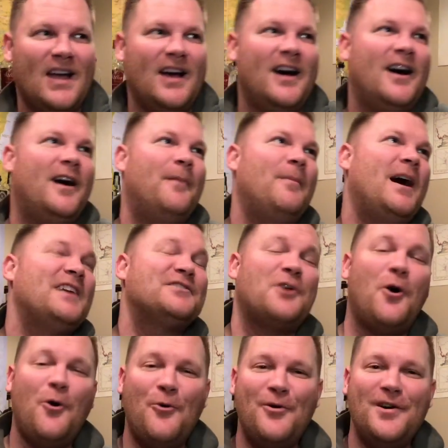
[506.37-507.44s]
As
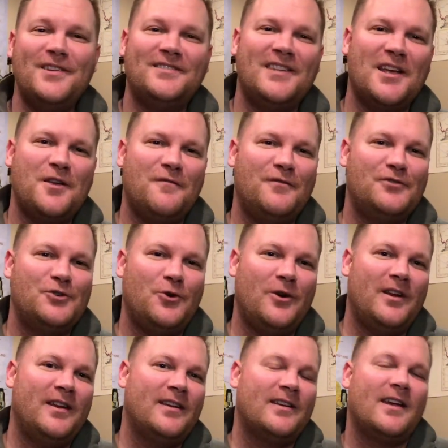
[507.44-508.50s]
always, thank you for
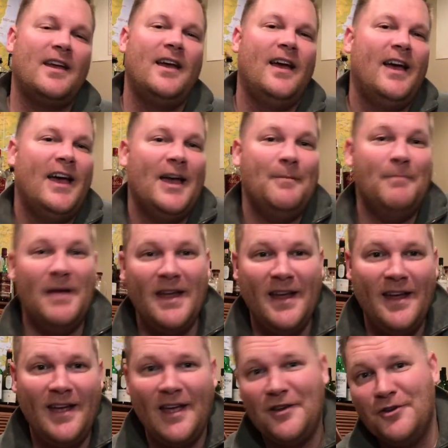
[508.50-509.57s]
joining
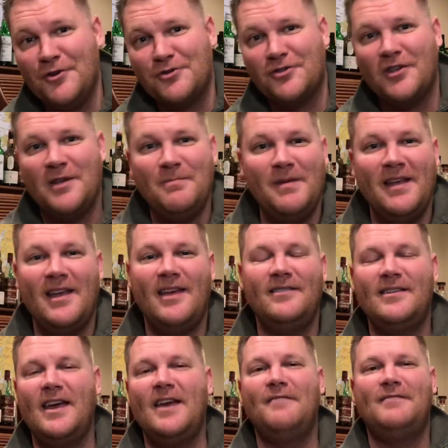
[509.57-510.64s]
me, and usually me
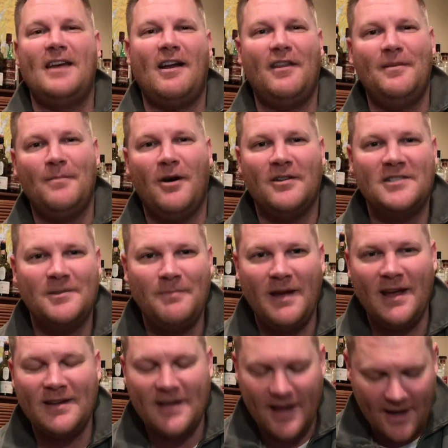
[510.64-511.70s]
and Dave down in the Malted
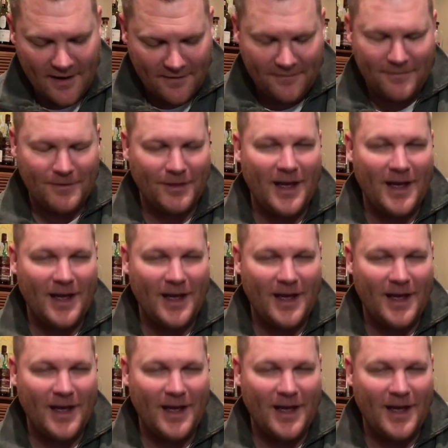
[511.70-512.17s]
Man Cave.